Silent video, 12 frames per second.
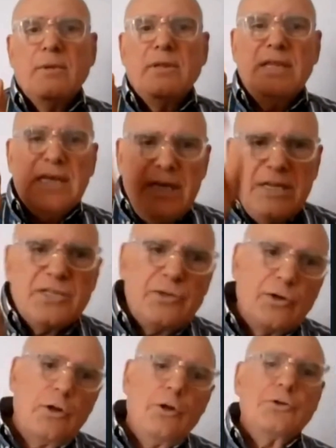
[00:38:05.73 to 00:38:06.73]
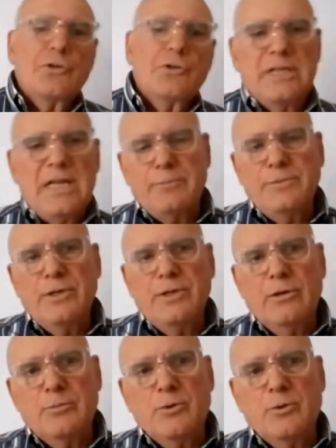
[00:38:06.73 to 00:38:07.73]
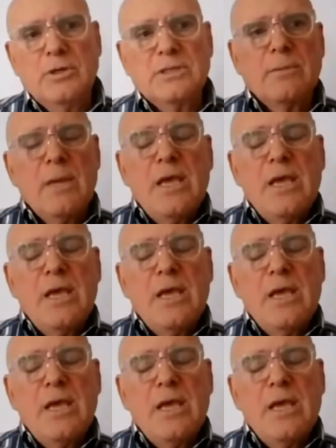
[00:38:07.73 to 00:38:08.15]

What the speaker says: that Israel also adopt neoliberalism.